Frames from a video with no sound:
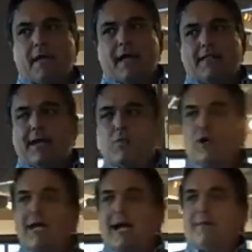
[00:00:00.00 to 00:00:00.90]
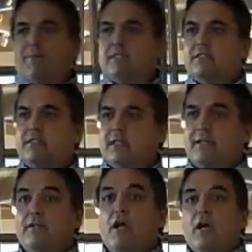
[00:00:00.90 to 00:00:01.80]
And then what happens,
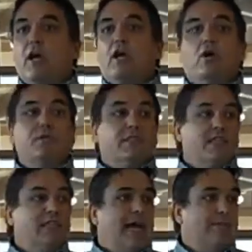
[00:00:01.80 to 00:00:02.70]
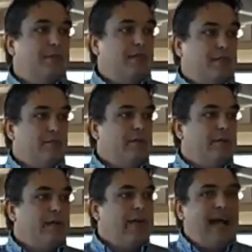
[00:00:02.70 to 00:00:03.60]
and who has this happened to?
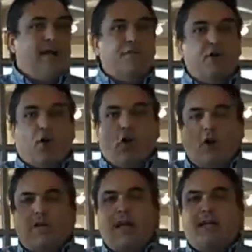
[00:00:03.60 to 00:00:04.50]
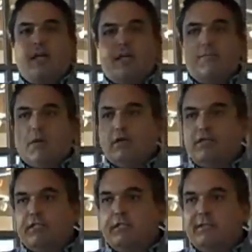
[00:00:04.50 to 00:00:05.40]
After all that
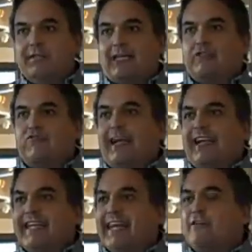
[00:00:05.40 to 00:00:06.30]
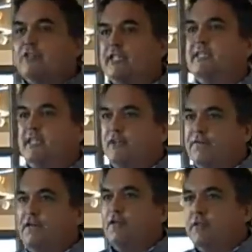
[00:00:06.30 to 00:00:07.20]
emotion, that draining energy that you've
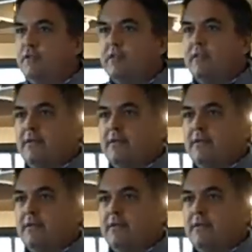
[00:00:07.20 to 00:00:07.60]
used,